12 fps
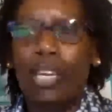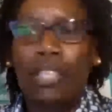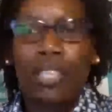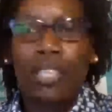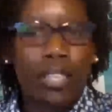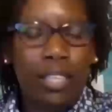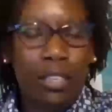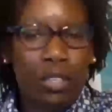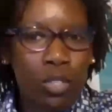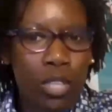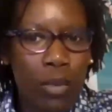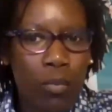and then
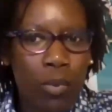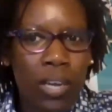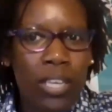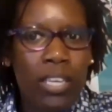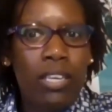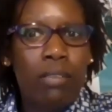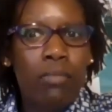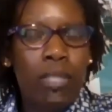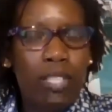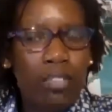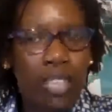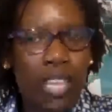they, they are working,
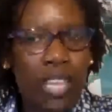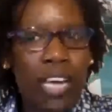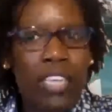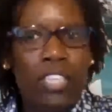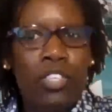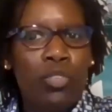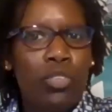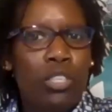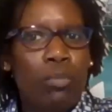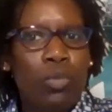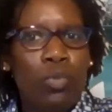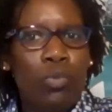whatever they're earning is
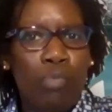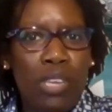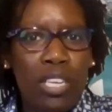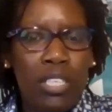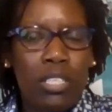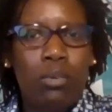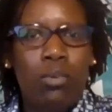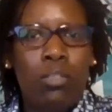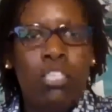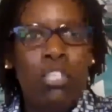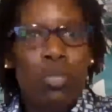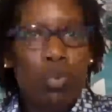not able to meet
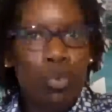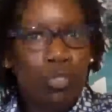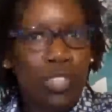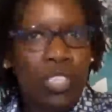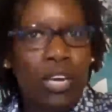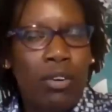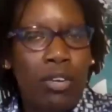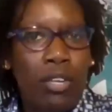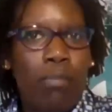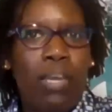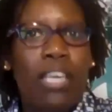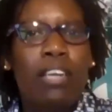the school fees they're
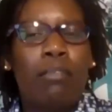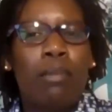already paying.